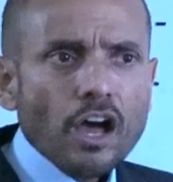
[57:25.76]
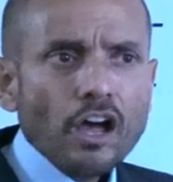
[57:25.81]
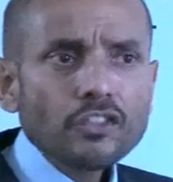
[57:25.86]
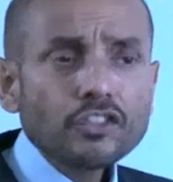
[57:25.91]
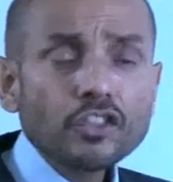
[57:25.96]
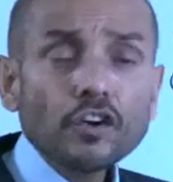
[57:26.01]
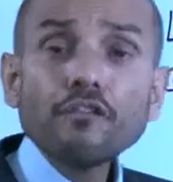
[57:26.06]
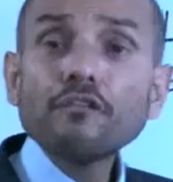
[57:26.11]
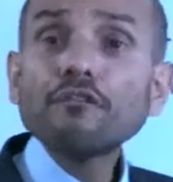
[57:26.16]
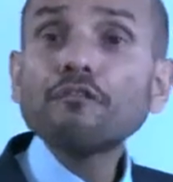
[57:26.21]

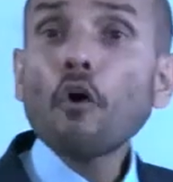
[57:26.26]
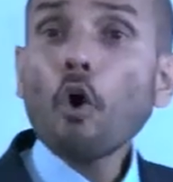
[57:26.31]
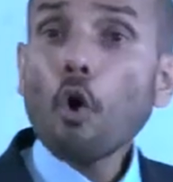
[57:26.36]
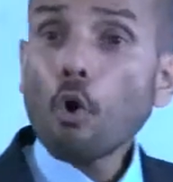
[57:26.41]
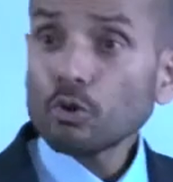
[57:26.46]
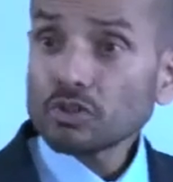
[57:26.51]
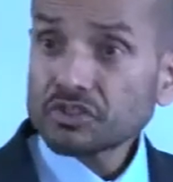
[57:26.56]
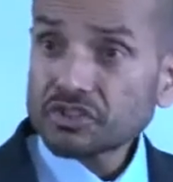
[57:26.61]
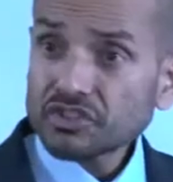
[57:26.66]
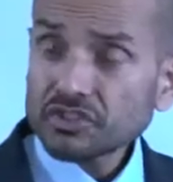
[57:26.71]
the
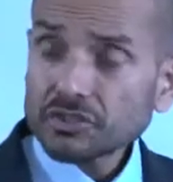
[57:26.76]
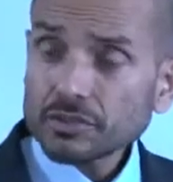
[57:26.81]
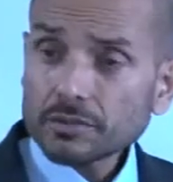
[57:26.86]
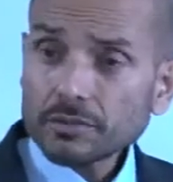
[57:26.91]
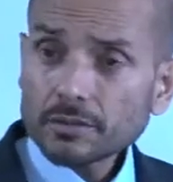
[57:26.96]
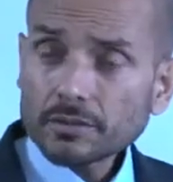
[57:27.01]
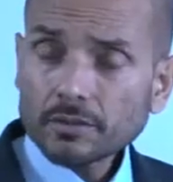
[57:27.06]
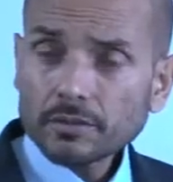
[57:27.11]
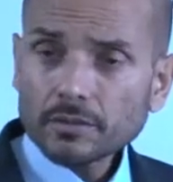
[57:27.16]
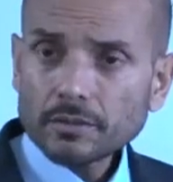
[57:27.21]
false,
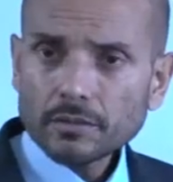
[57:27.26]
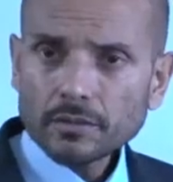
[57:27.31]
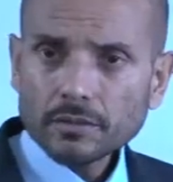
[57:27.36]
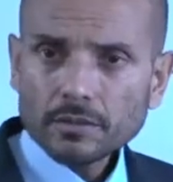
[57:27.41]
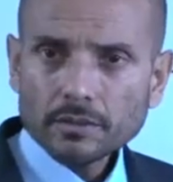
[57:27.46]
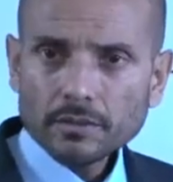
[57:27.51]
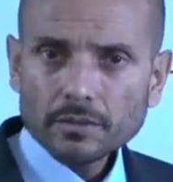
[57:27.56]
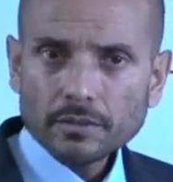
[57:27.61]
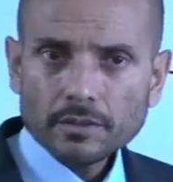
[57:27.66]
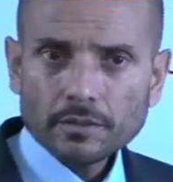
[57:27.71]

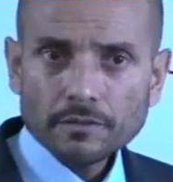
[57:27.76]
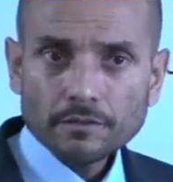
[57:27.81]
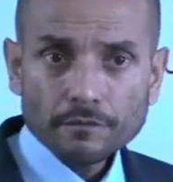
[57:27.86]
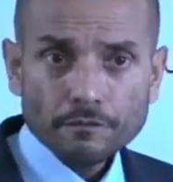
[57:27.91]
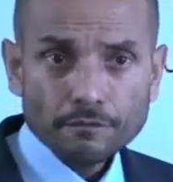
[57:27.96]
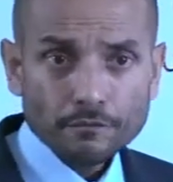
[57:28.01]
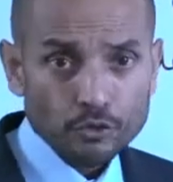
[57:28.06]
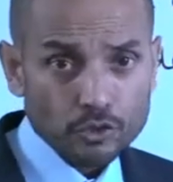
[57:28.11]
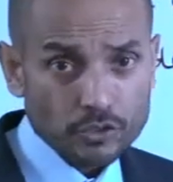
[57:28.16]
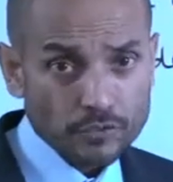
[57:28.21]

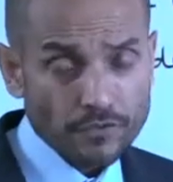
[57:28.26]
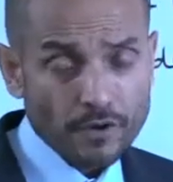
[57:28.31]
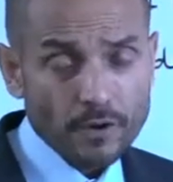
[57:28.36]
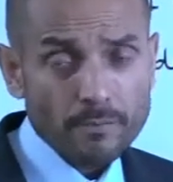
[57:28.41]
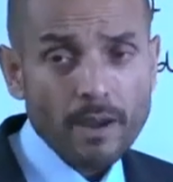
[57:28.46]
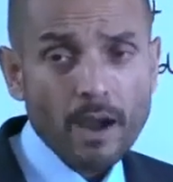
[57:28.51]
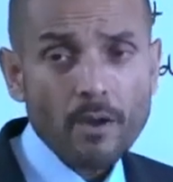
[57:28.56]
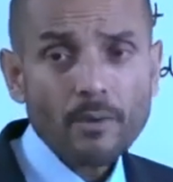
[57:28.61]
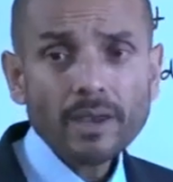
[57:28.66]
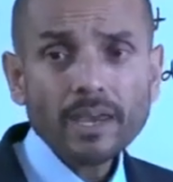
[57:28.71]
future for
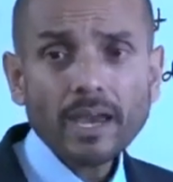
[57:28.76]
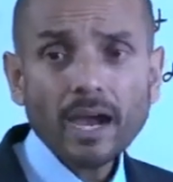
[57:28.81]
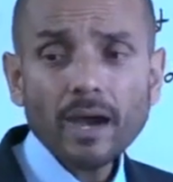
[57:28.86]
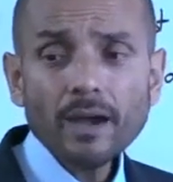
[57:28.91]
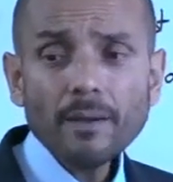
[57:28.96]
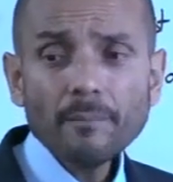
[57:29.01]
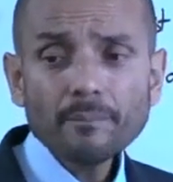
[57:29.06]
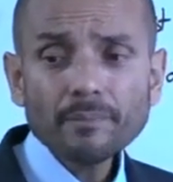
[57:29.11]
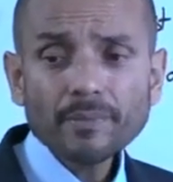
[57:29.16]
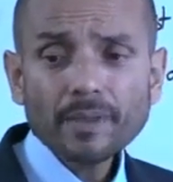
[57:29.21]

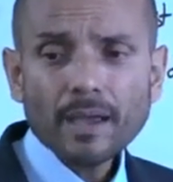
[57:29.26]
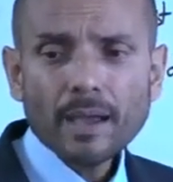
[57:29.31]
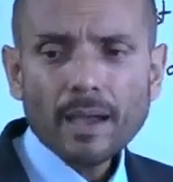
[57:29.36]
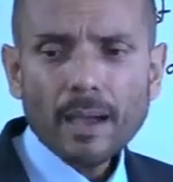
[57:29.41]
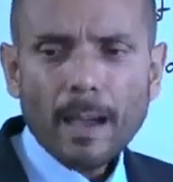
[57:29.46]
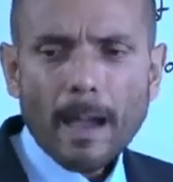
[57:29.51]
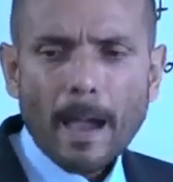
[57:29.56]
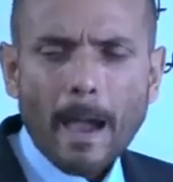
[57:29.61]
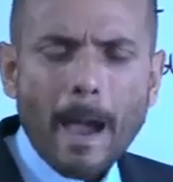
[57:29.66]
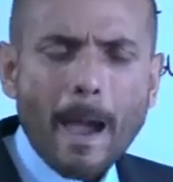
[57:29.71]
America,
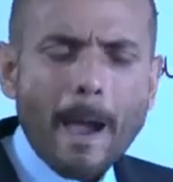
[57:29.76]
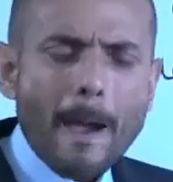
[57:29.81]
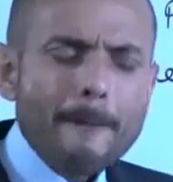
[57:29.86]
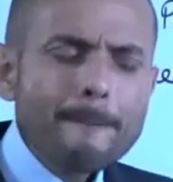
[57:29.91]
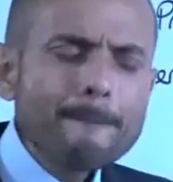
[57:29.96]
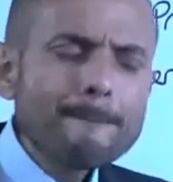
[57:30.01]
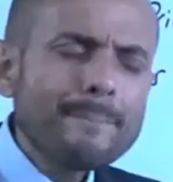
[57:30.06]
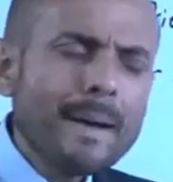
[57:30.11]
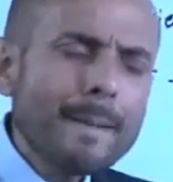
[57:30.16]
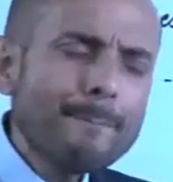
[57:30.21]

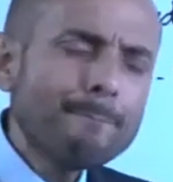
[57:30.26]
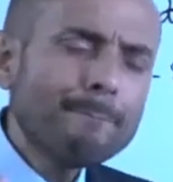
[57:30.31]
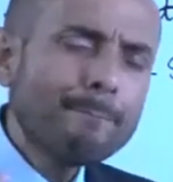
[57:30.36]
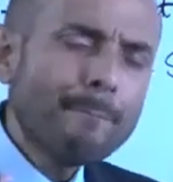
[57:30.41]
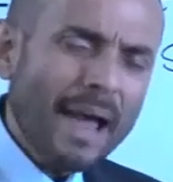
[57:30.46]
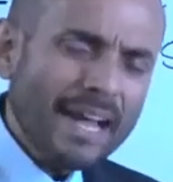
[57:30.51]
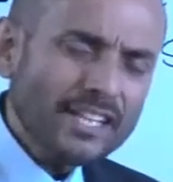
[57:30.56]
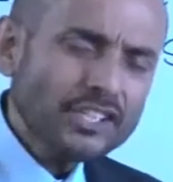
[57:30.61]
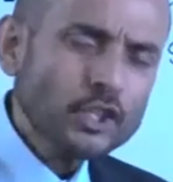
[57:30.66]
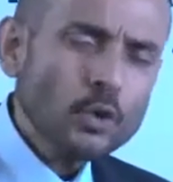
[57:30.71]

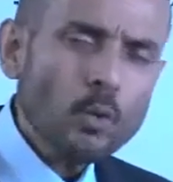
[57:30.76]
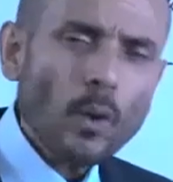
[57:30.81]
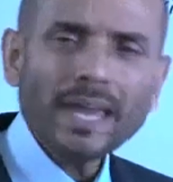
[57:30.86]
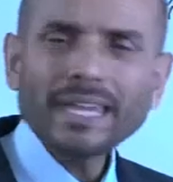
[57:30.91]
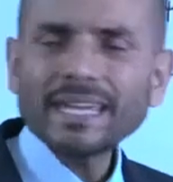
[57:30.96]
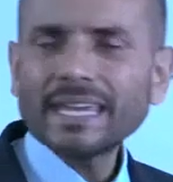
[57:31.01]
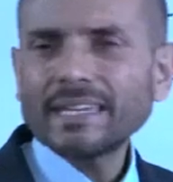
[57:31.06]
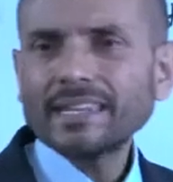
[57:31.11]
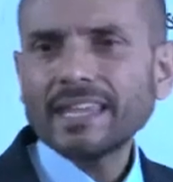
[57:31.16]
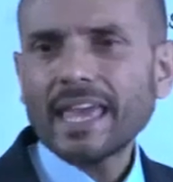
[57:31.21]

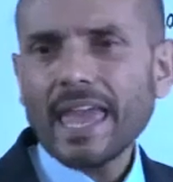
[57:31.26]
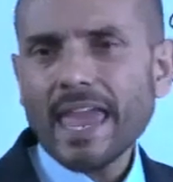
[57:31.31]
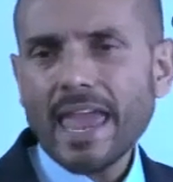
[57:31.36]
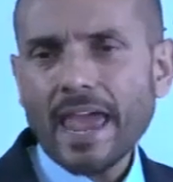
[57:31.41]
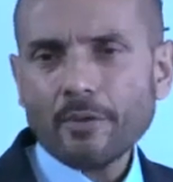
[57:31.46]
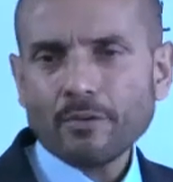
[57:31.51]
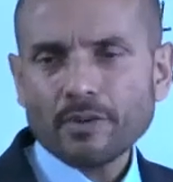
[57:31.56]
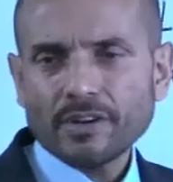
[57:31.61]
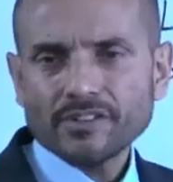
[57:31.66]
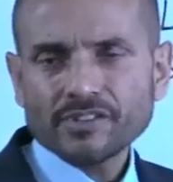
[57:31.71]
perpetuating their
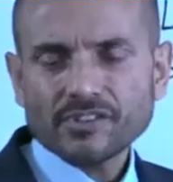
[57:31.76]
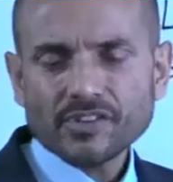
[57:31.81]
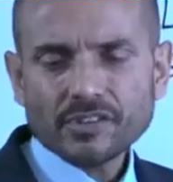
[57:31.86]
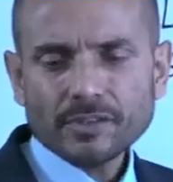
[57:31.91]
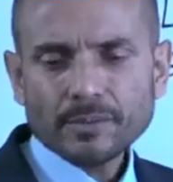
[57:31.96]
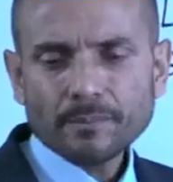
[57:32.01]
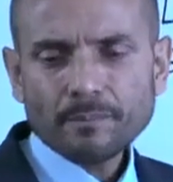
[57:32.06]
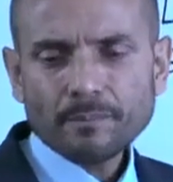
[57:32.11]
errors,